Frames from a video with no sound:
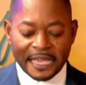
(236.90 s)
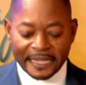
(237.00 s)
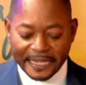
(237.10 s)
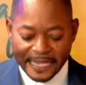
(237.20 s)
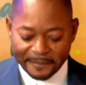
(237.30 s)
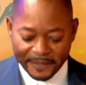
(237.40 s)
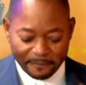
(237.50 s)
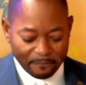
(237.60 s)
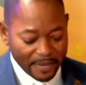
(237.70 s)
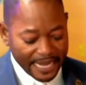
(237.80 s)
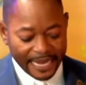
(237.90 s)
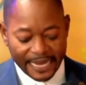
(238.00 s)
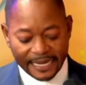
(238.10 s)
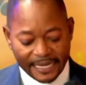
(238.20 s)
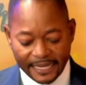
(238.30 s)
Hear me.
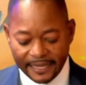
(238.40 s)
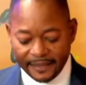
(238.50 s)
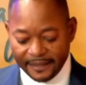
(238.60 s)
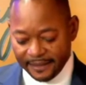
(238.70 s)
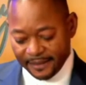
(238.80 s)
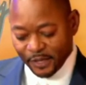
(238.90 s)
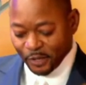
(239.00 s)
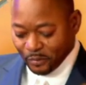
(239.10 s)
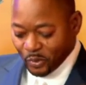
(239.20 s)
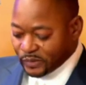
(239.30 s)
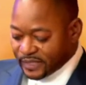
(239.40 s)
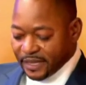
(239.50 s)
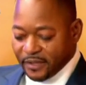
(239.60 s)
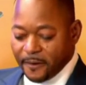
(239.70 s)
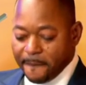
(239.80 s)
Many moons
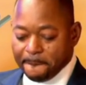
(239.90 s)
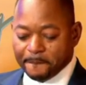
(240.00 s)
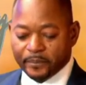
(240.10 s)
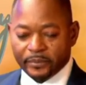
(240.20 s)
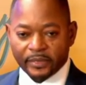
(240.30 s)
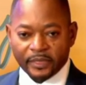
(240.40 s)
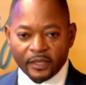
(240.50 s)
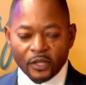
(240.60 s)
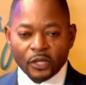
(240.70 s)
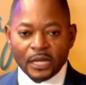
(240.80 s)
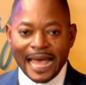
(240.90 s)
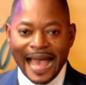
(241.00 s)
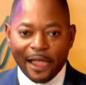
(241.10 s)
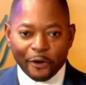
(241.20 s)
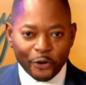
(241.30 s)
ago,
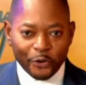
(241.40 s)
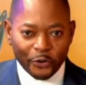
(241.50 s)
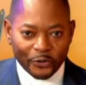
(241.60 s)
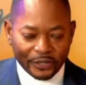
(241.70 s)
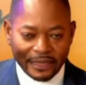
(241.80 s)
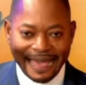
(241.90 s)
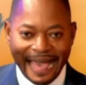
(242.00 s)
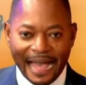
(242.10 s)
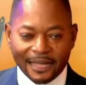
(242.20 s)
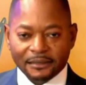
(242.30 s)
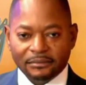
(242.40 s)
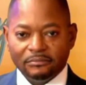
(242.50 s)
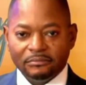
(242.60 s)
I heard God.